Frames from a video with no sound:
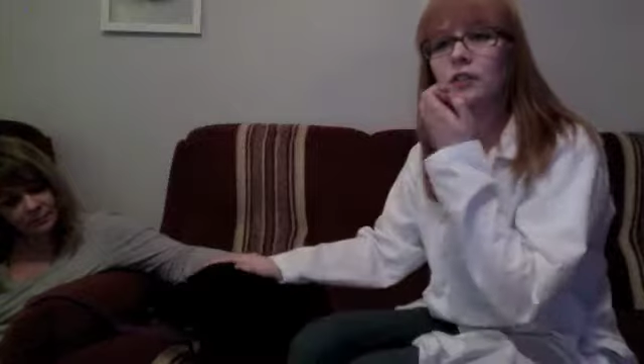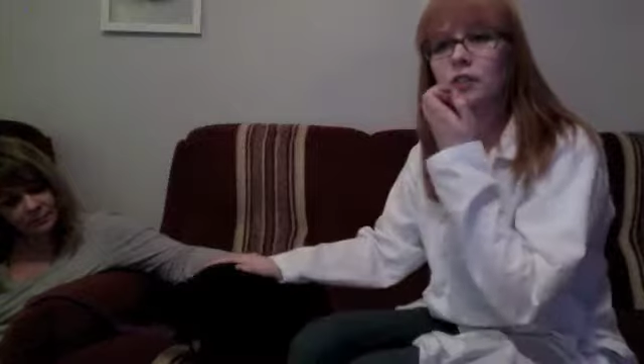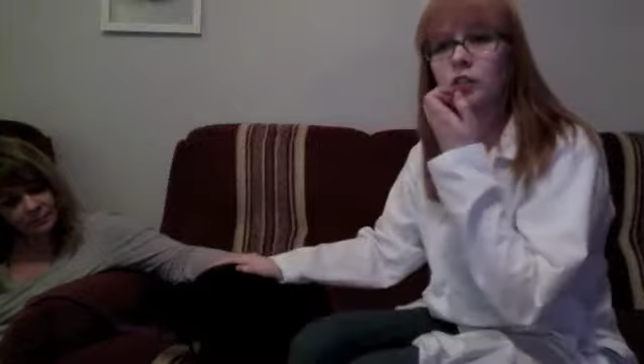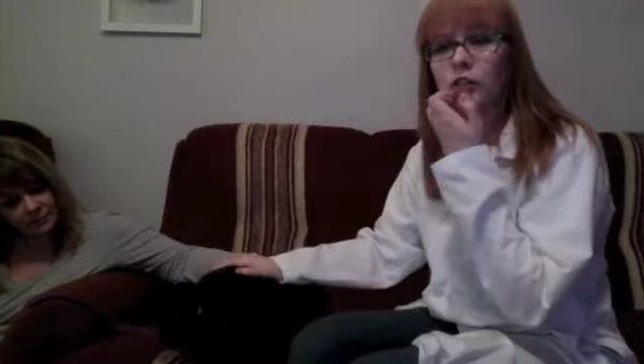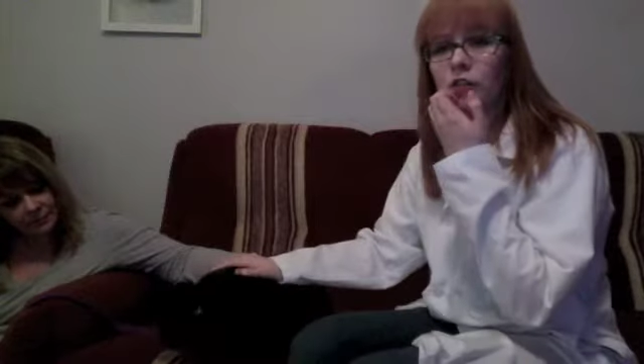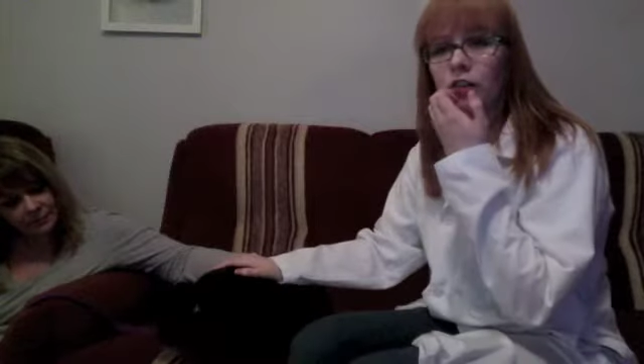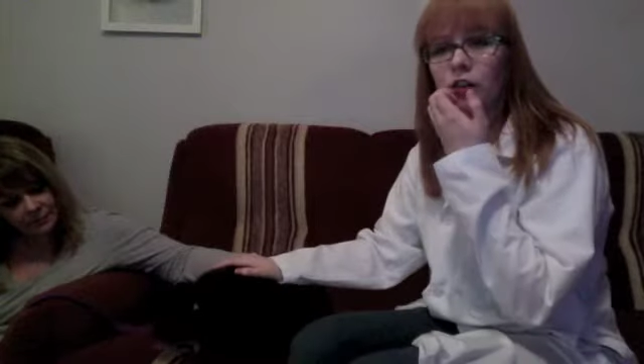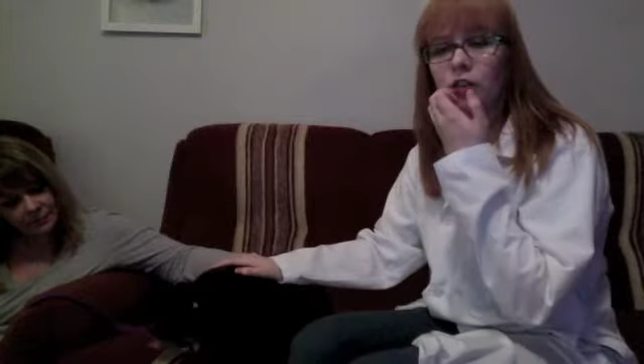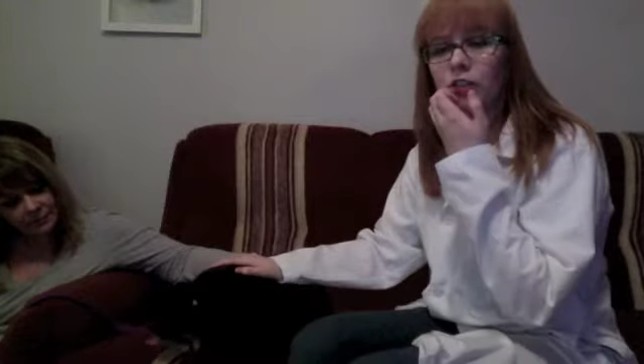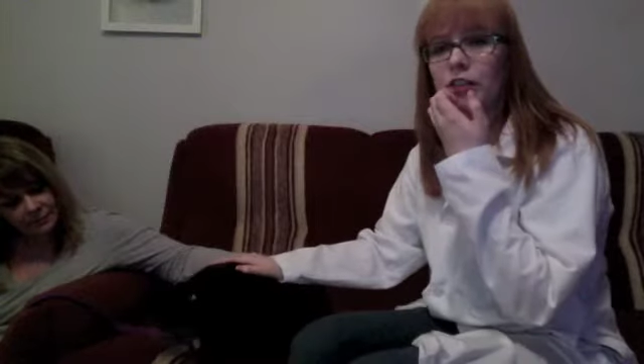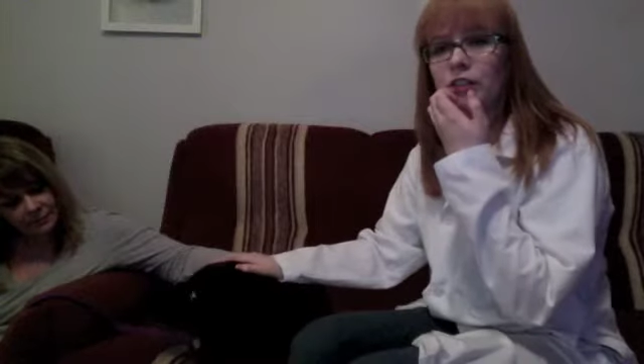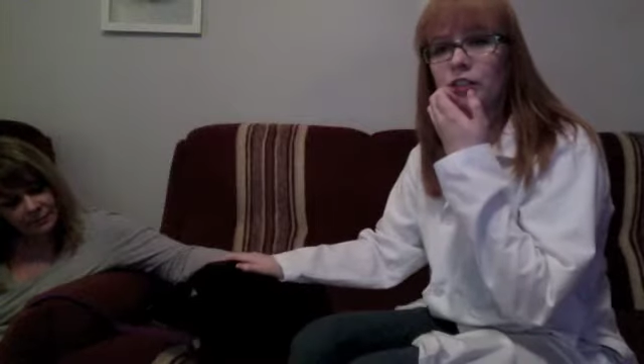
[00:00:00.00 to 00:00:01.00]
look for
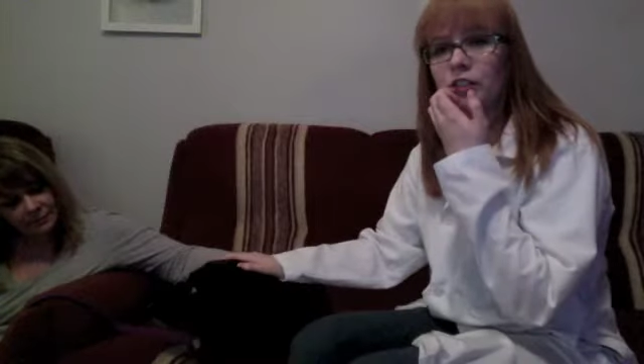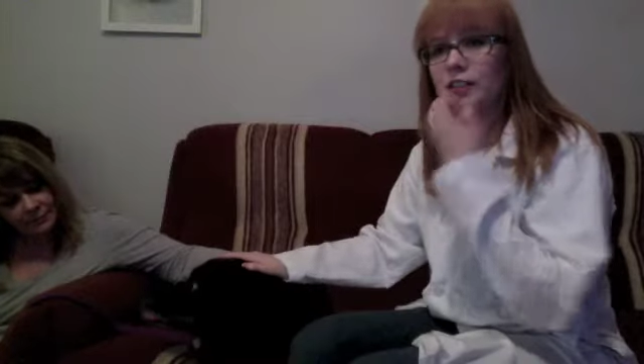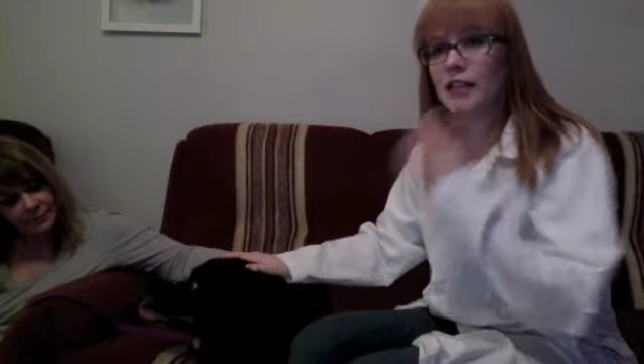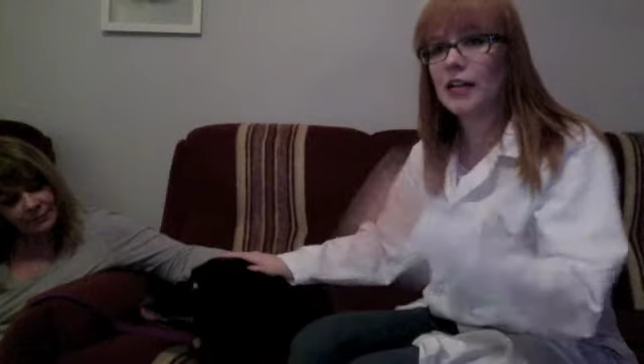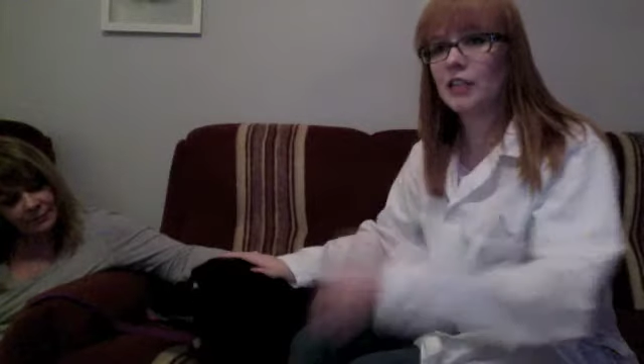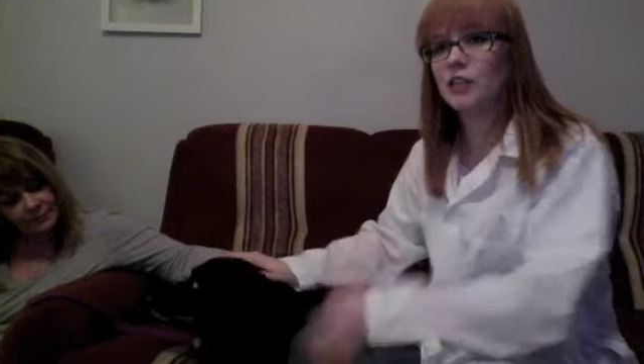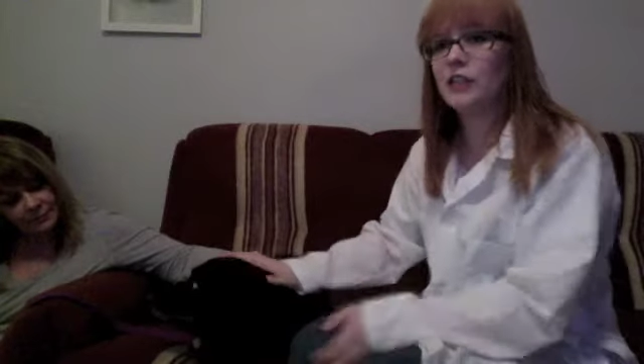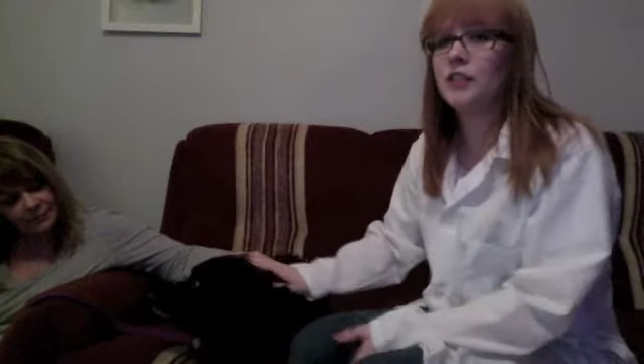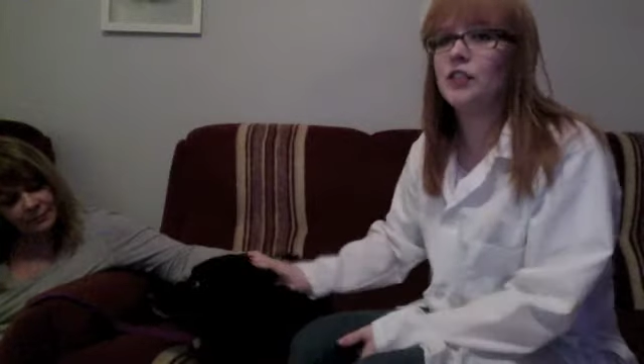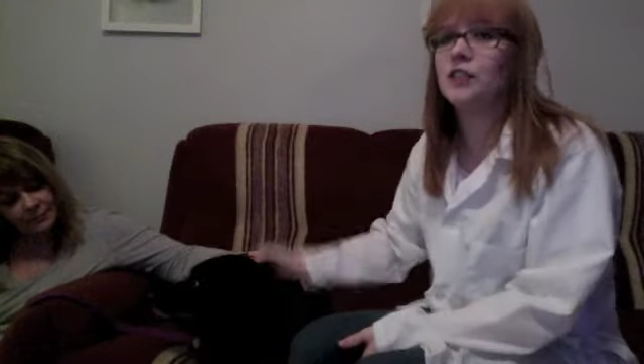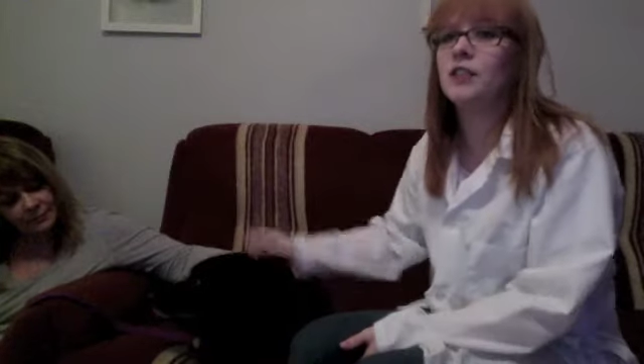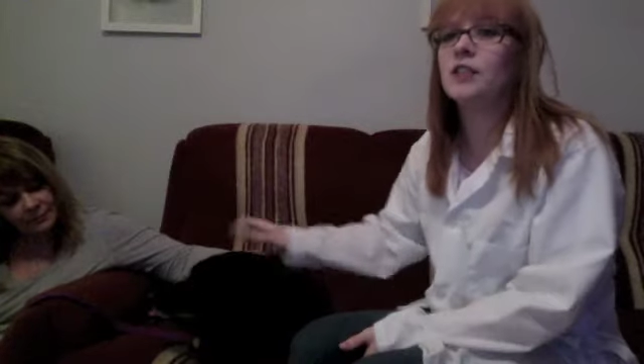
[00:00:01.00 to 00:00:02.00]
ulcerations,
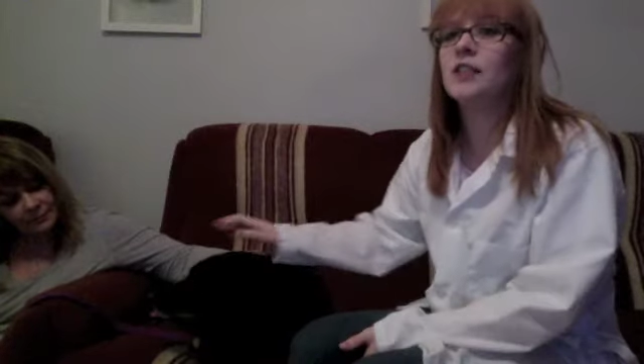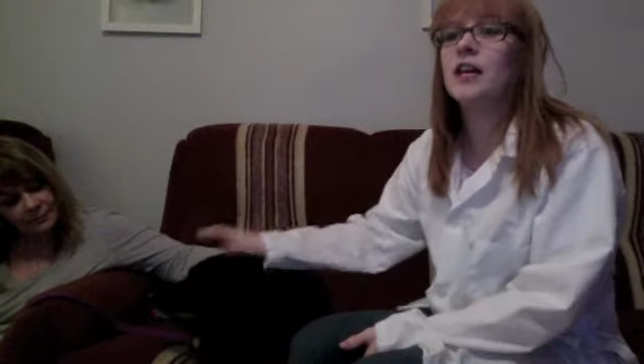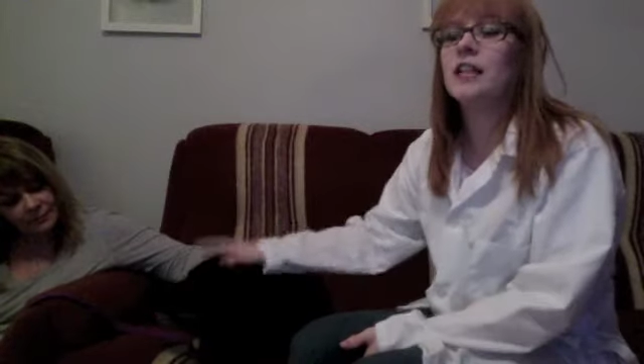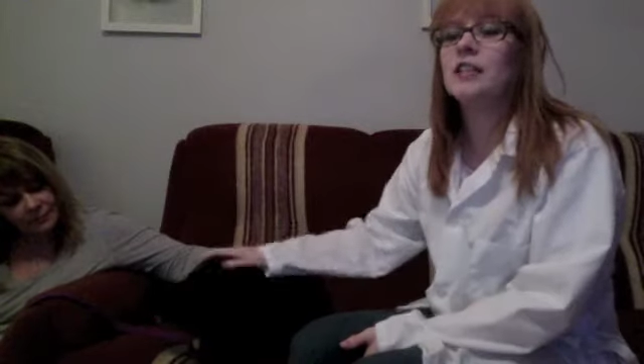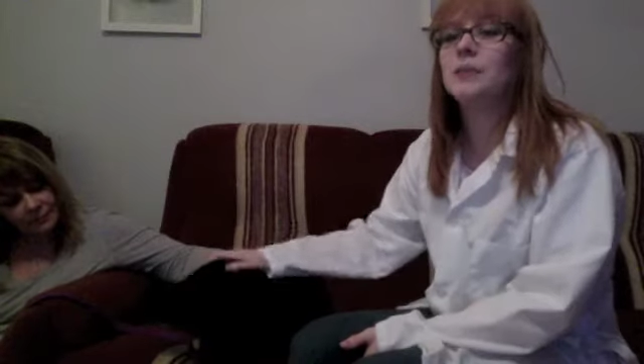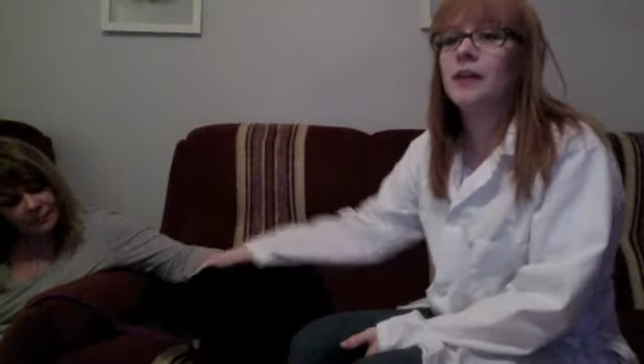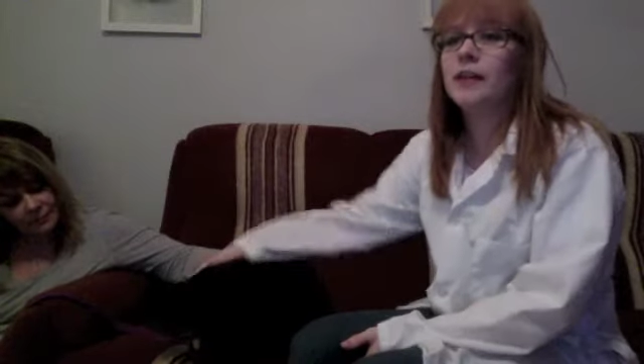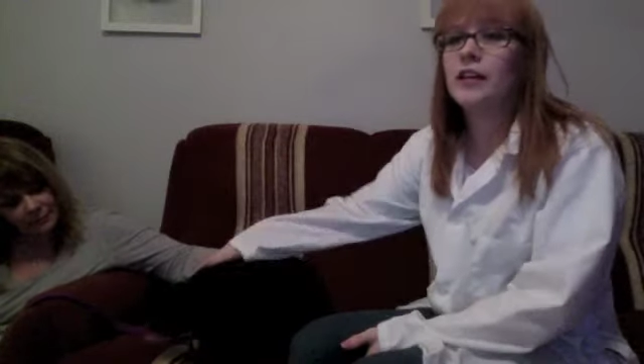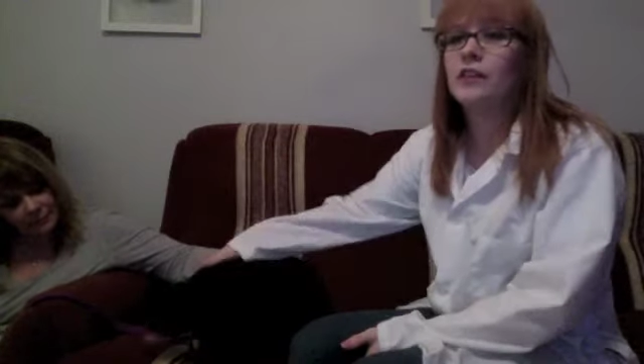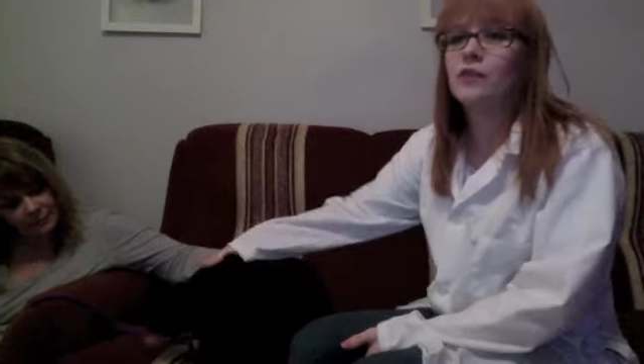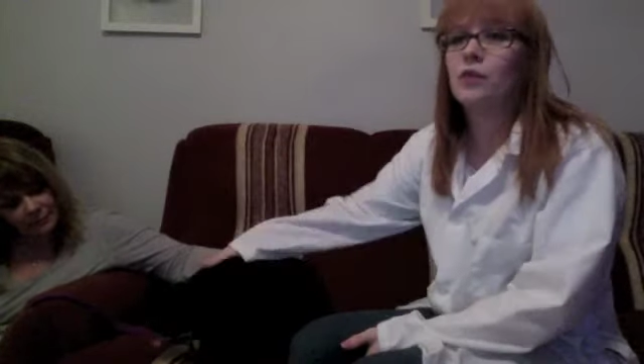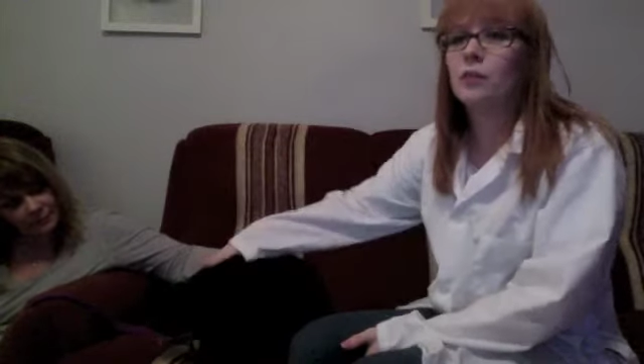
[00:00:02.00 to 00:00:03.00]
lacerations, swelling,
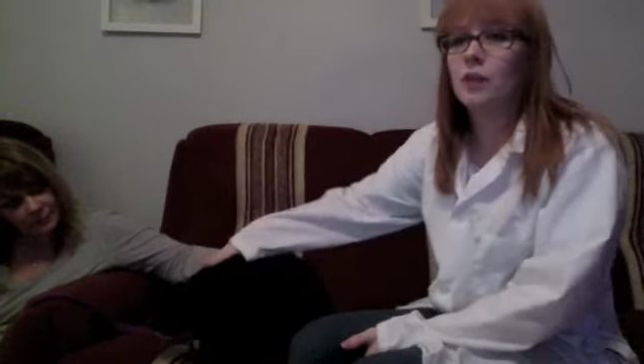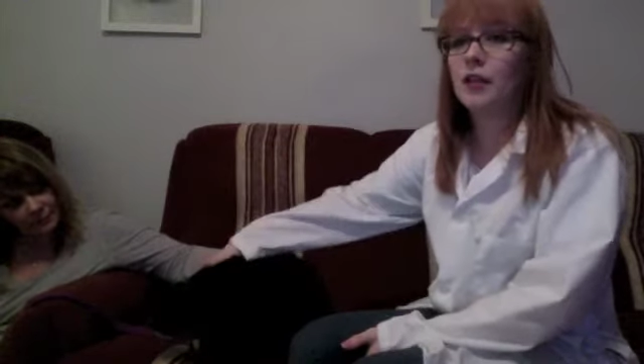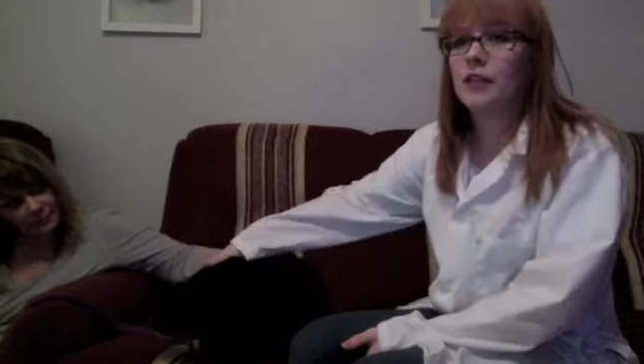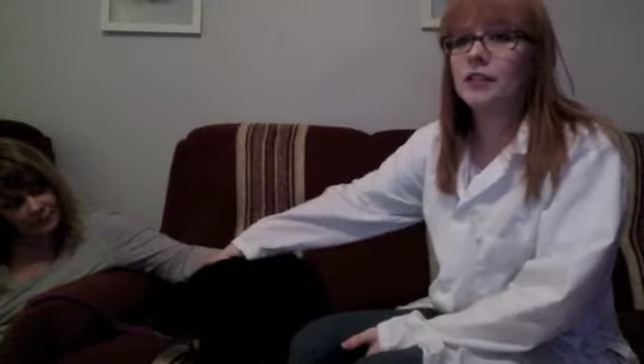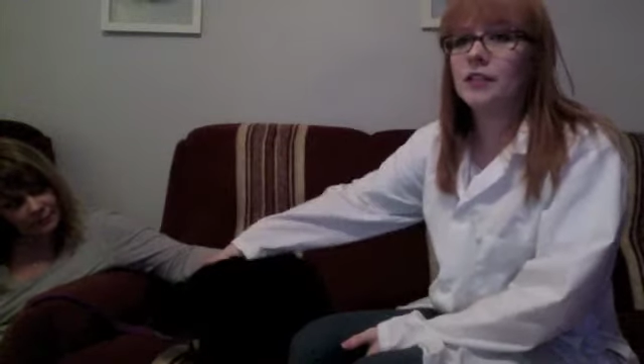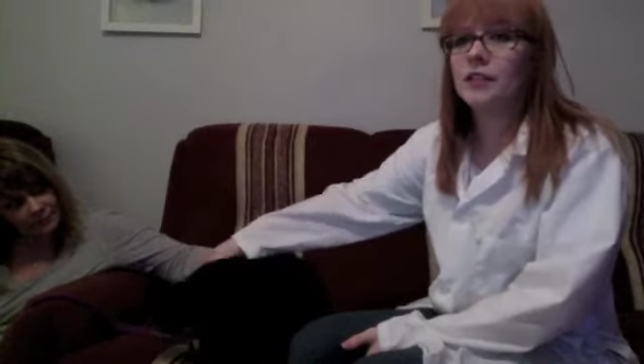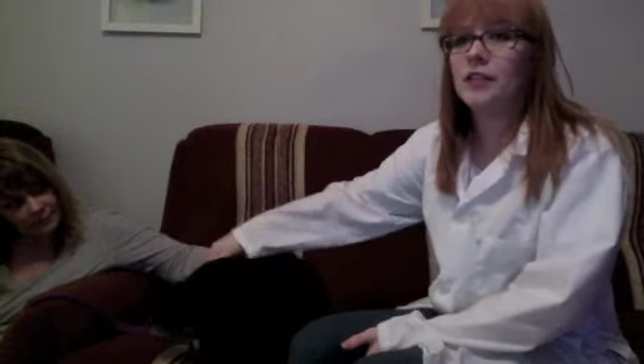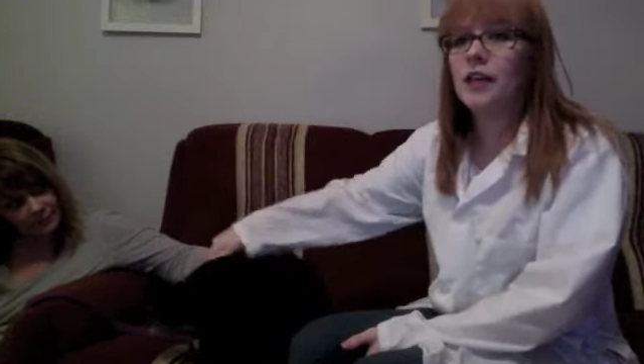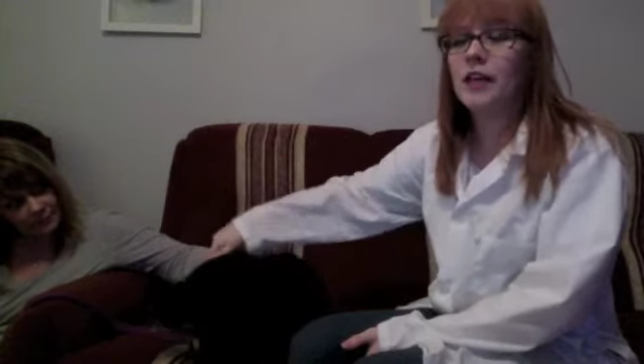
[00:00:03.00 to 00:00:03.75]
and foreign bodies.